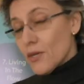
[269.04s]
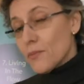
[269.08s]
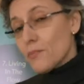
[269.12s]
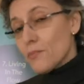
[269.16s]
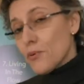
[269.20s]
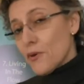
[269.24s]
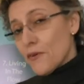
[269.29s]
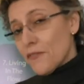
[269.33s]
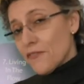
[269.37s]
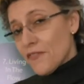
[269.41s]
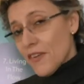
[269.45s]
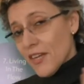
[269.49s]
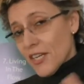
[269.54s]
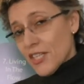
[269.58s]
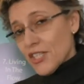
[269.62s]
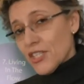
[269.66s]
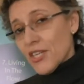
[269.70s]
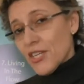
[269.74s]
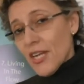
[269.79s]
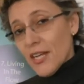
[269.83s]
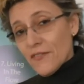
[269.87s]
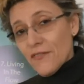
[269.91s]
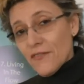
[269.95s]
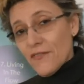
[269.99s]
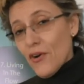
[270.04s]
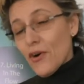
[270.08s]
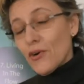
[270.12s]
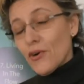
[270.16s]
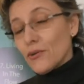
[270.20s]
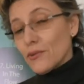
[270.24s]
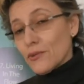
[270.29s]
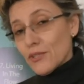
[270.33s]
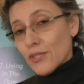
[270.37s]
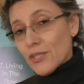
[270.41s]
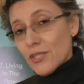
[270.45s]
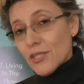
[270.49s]
Perfection
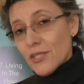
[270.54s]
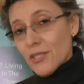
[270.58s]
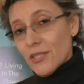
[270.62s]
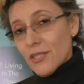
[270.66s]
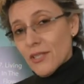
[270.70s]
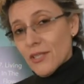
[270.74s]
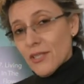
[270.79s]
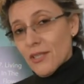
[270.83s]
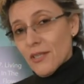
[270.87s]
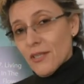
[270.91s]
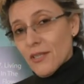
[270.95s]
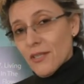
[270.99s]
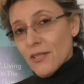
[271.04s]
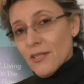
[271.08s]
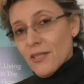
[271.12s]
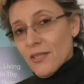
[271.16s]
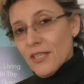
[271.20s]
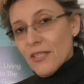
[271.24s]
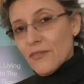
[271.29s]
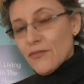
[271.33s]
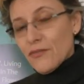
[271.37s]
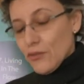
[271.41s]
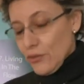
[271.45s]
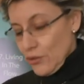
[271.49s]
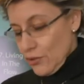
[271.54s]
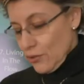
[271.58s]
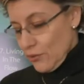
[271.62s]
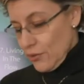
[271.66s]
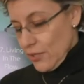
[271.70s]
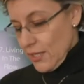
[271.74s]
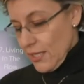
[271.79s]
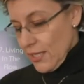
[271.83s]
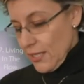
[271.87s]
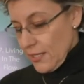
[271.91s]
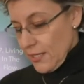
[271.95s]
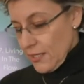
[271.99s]
unfolds if you do
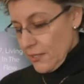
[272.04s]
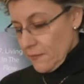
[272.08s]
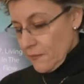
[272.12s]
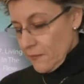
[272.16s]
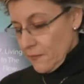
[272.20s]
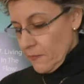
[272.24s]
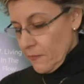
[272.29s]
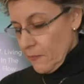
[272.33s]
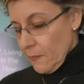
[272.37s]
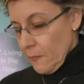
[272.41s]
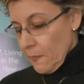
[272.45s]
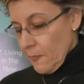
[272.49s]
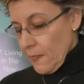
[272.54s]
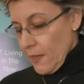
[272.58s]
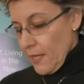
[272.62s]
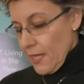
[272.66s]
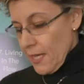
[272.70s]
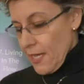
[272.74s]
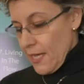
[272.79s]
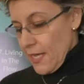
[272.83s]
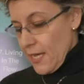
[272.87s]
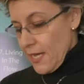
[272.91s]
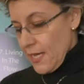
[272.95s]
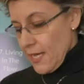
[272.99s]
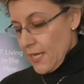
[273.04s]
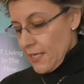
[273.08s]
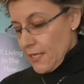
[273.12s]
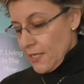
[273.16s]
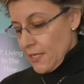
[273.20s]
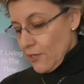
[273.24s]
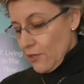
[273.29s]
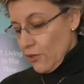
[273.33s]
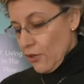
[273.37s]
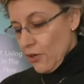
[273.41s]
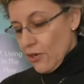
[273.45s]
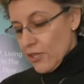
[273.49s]
that.
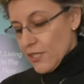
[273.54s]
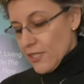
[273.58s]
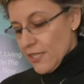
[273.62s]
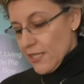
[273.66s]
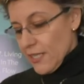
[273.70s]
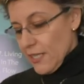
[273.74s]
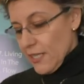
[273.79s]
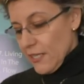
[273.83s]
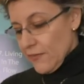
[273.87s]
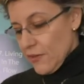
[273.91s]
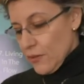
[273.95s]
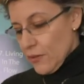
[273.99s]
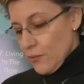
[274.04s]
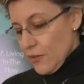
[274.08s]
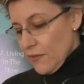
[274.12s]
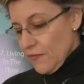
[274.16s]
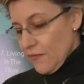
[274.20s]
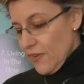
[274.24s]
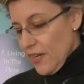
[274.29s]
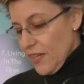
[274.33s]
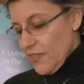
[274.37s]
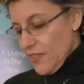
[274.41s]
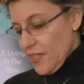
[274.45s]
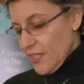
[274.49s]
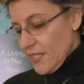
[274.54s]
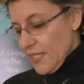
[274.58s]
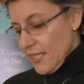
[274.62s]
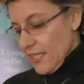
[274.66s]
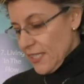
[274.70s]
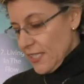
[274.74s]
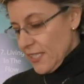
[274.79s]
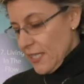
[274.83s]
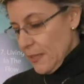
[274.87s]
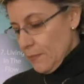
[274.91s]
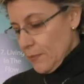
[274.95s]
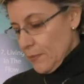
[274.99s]
And lastly, living with faith is
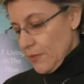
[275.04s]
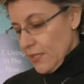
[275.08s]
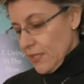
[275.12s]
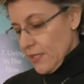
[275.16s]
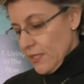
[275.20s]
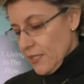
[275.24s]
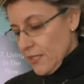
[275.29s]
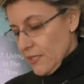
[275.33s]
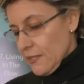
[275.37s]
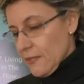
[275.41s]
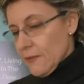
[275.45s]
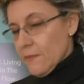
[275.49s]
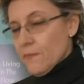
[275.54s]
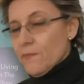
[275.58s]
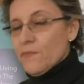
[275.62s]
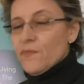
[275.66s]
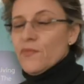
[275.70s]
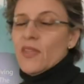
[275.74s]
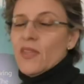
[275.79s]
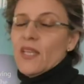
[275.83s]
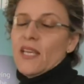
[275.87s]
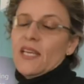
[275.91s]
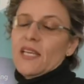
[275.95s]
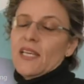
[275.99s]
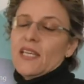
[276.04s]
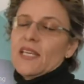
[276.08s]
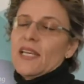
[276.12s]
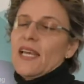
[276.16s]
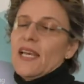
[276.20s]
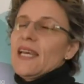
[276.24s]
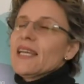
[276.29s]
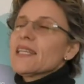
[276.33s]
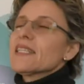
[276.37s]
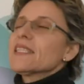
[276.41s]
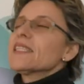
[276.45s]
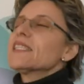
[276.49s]
acceptance.
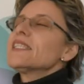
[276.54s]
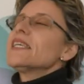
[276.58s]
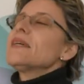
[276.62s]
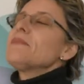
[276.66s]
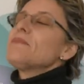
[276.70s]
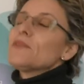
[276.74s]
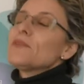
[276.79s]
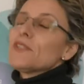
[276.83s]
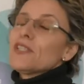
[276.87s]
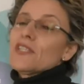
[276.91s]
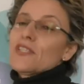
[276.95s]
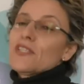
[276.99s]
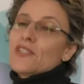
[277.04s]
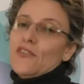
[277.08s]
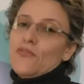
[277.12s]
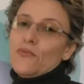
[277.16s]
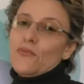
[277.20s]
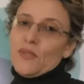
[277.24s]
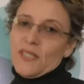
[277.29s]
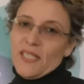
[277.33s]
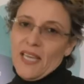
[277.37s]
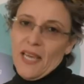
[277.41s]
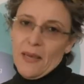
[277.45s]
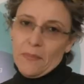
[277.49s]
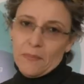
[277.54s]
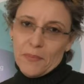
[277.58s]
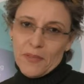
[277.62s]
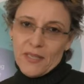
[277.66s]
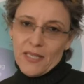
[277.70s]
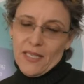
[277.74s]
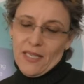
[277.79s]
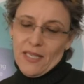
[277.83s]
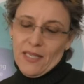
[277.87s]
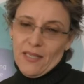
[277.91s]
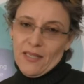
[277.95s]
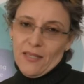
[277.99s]
Acceptance of what's
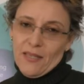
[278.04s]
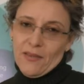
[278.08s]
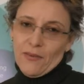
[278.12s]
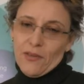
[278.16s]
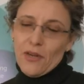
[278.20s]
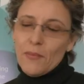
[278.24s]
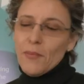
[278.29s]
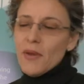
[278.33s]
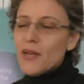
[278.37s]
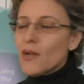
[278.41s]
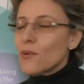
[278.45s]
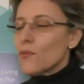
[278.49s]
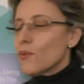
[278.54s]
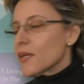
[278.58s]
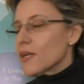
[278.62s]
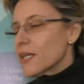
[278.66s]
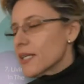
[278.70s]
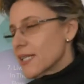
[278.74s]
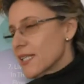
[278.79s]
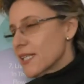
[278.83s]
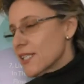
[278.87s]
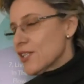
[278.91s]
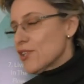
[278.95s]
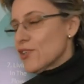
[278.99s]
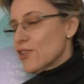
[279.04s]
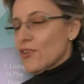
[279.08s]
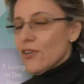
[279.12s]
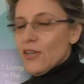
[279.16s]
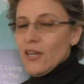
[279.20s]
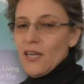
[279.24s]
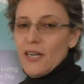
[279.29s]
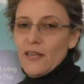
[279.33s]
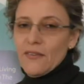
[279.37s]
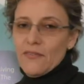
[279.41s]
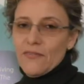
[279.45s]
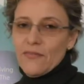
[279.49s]
happening, no matter what it is in your
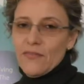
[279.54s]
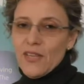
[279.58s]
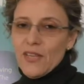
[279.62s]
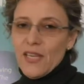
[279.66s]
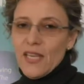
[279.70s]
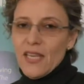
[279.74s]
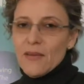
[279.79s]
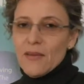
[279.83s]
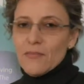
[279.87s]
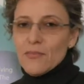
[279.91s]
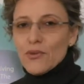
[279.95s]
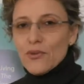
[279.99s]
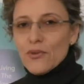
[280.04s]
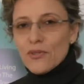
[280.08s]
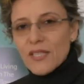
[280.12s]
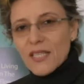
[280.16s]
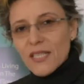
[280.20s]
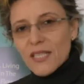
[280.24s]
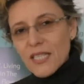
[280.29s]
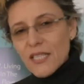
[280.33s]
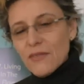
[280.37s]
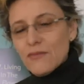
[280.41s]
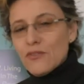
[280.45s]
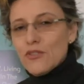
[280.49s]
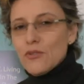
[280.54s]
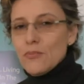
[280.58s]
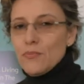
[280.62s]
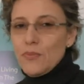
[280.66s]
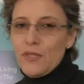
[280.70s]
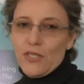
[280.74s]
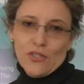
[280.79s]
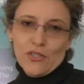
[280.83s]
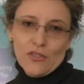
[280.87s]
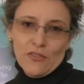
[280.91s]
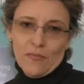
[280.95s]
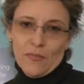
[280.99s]
life, because that gives you
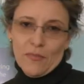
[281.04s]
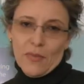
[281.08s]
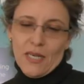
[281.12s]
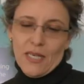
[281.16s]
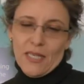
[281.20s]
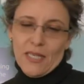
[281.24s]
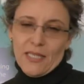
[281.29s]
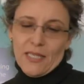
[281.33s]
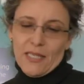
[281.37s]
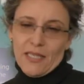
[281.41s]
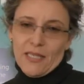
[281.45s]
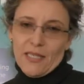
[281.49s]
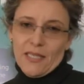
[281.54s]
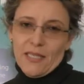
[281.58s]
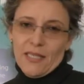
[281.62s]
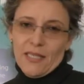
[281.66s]
peace of mind.